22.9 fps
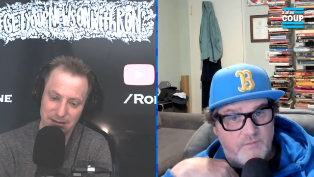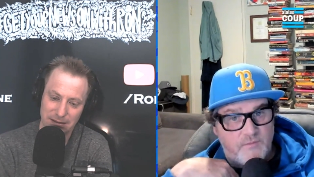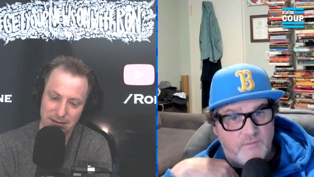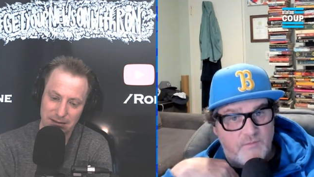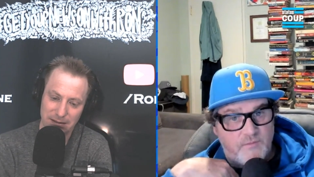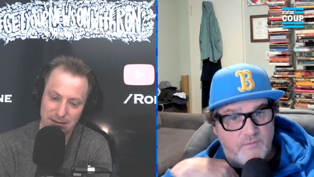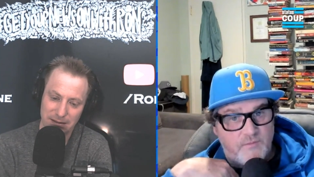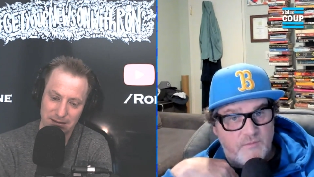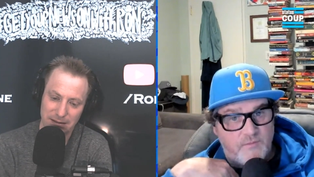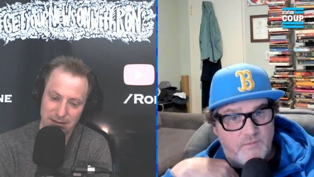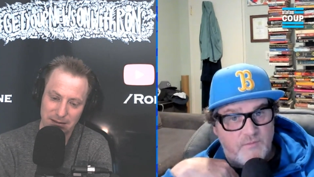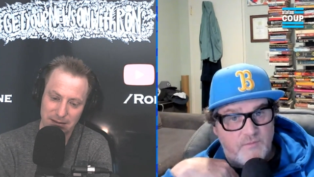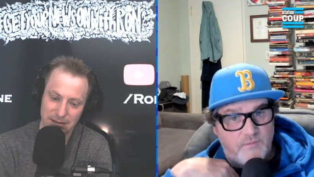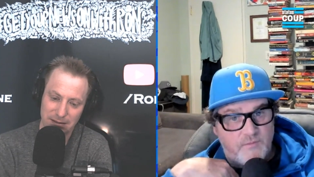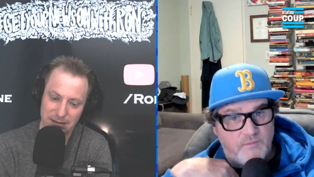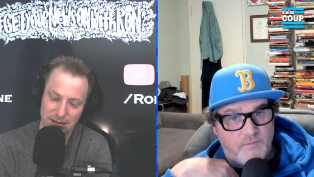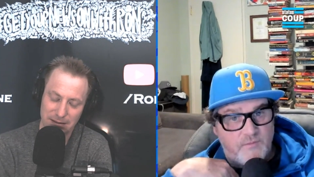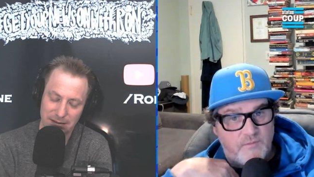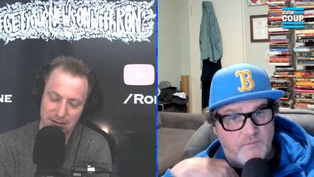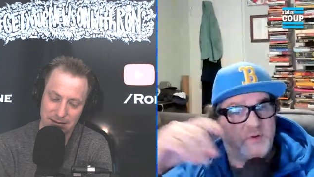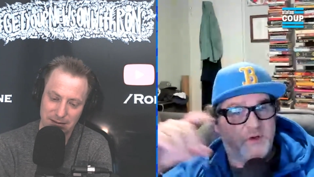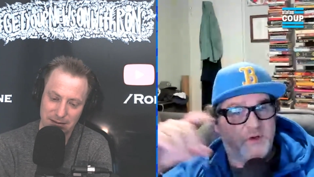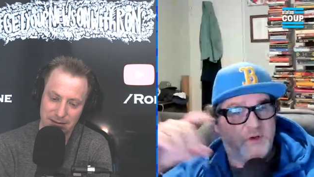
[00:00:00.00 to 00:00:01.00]
Speaker 1: they put up
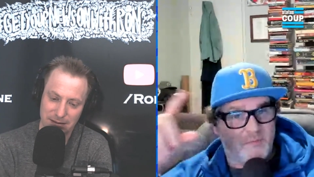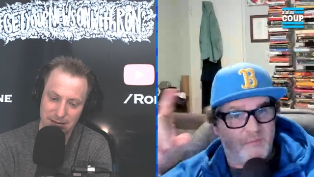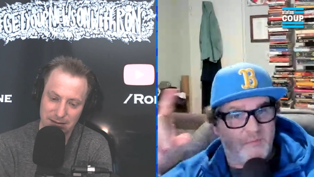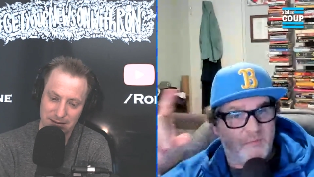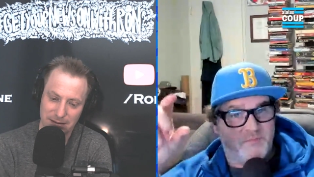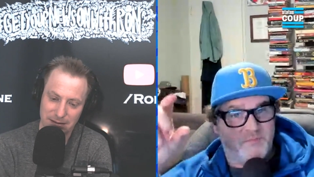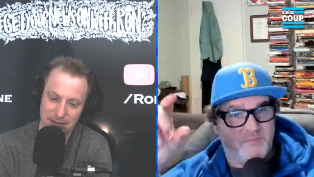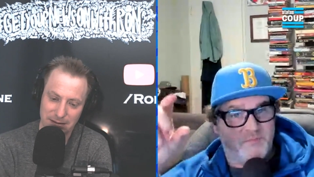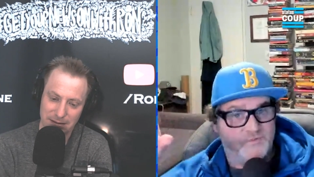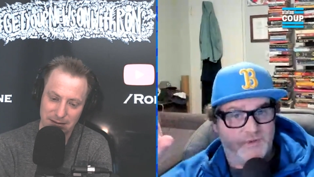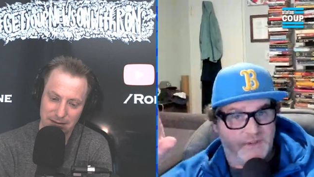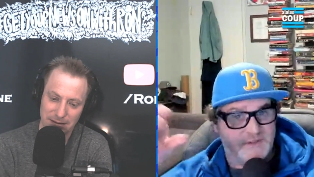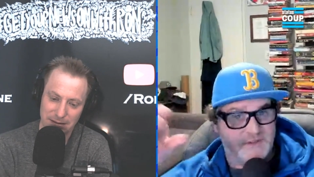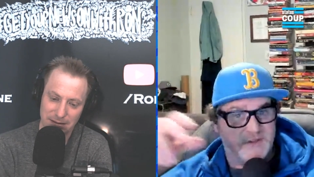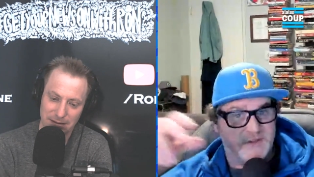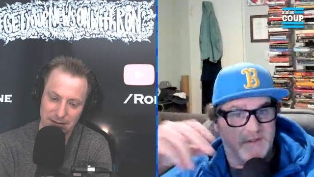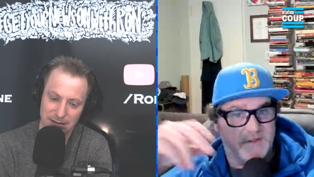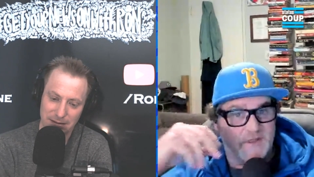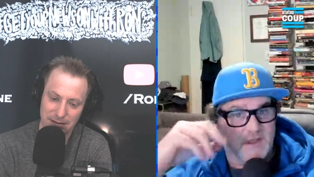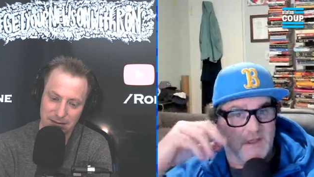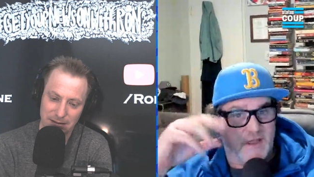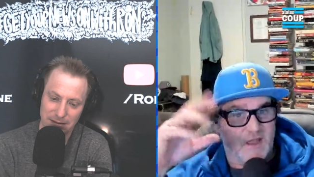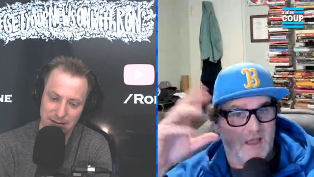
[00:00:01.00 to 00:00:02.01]
polls
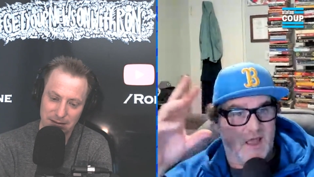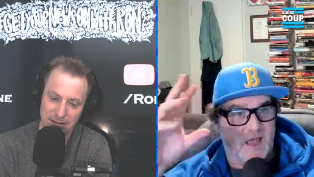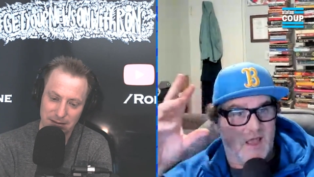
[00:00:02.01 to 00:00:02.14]
recently,